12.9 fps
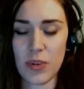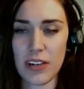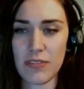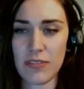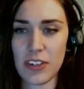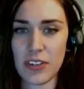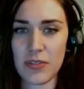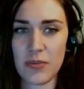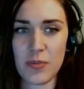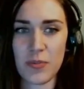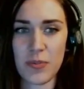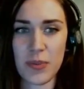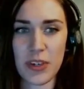whatever
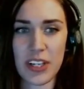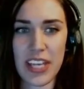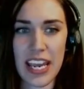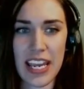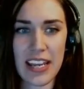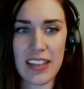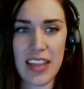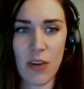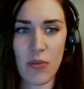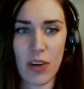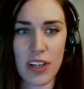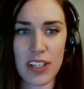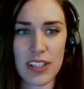brigade that
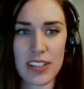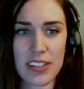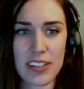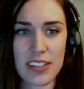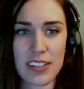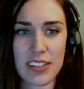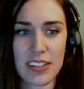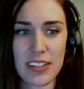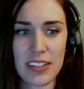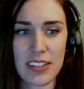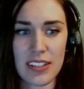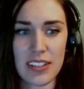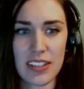was.
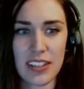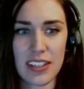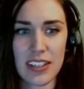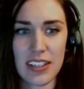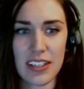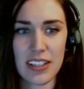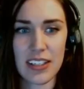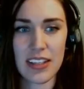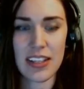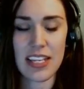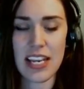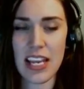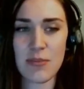
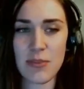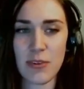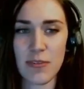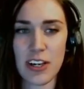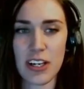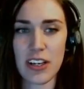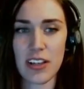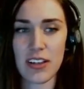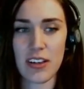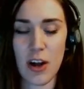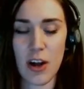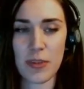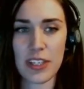The names were very
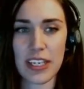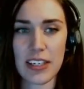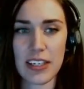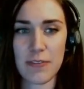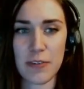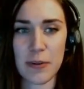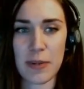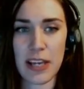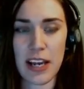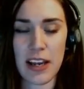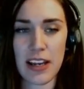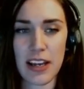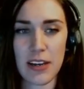complicated for me.
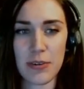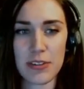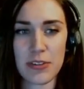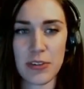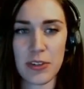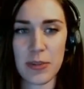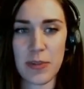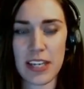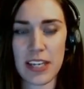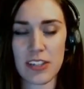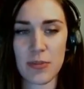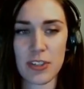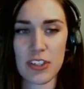I, I wasn't really paying
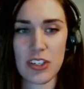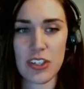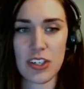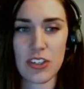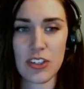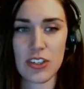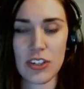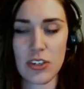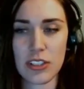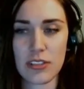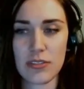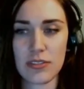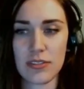too much attention to
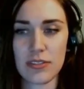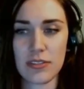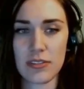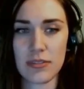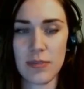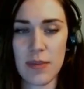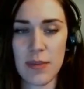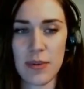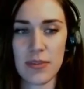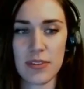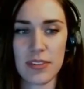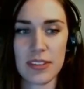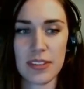it. Yes. Did you feel like Maybe... the
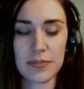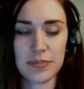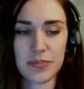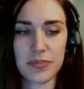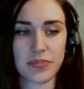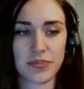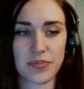sound was like loud